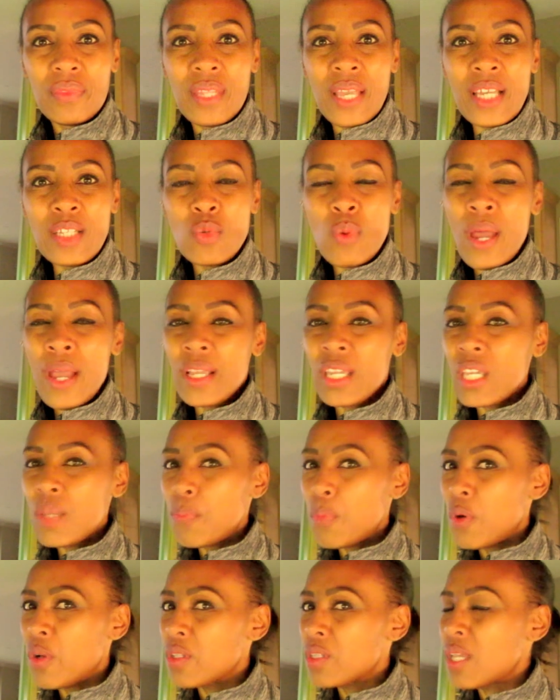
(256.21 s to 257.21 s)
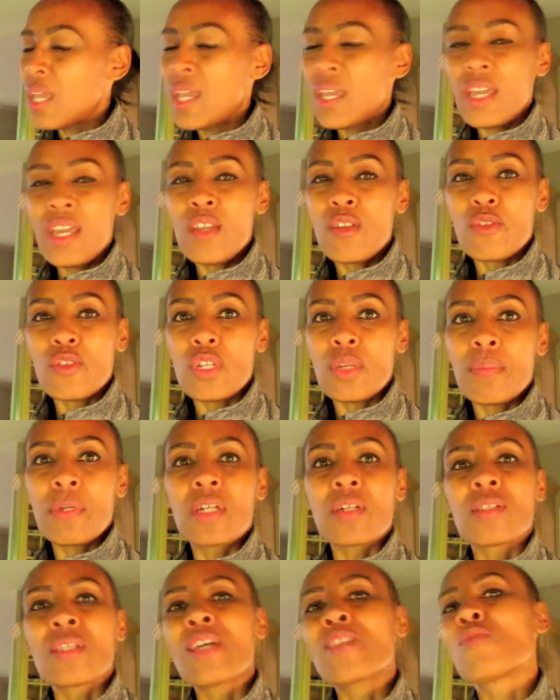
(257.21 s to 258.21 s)
That's why I keep on saying energy
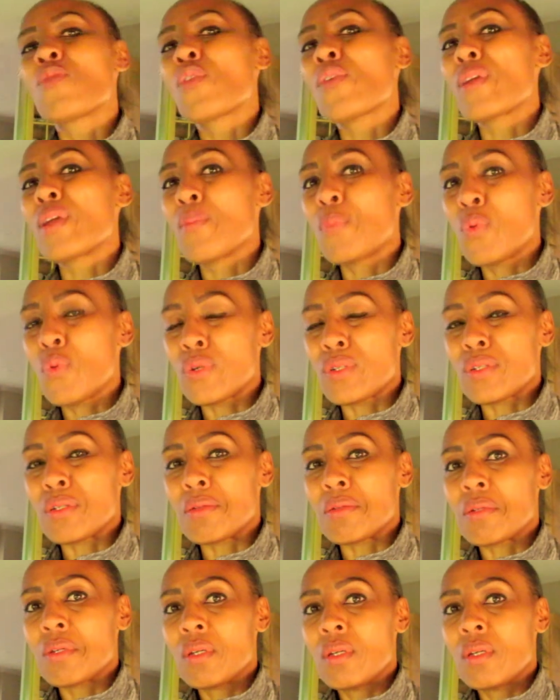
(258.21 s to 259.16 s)
because that's very important.